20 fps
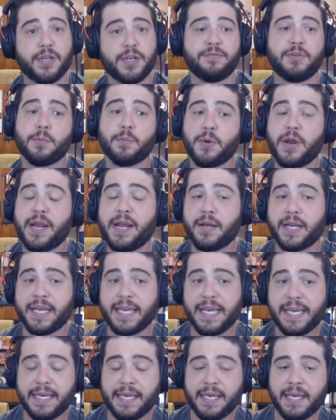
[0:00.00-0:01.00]
if you bring a
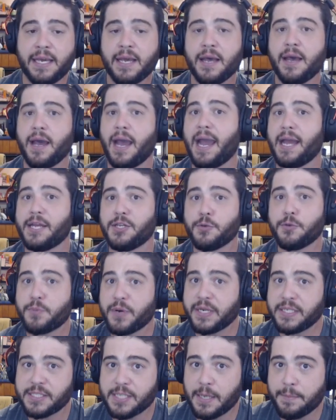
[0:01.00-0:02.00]
Kiki and you
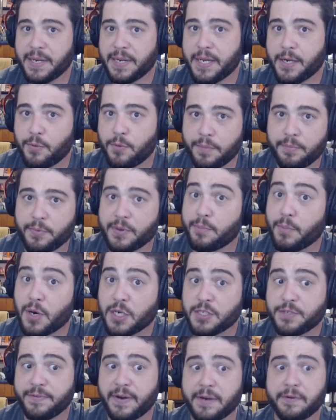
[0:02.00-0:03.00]
bring somebody equipped with
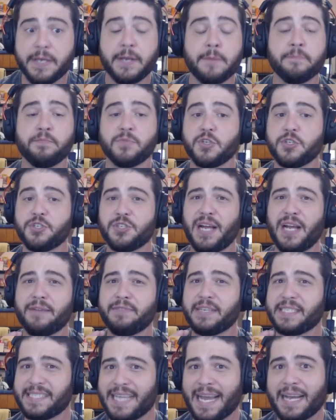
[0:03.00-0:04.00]
Marsh Fairy, you should have
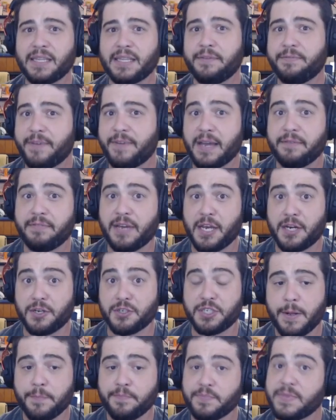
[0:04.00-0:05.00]
exactly 5 energy.